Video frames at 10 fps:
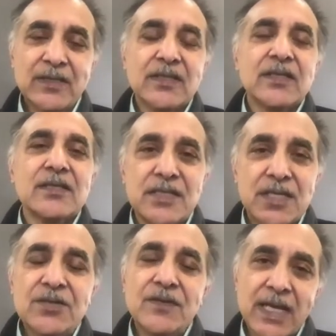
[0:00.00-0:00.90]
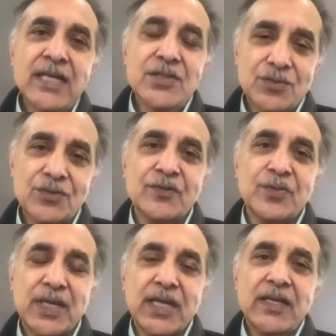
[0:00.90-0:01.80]
to continue that sort of
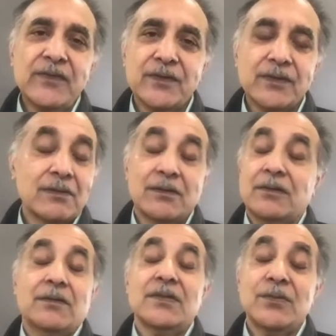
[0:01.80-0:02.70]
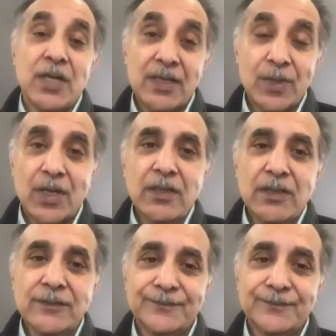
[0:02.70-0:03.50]
behavior is mind-boggling.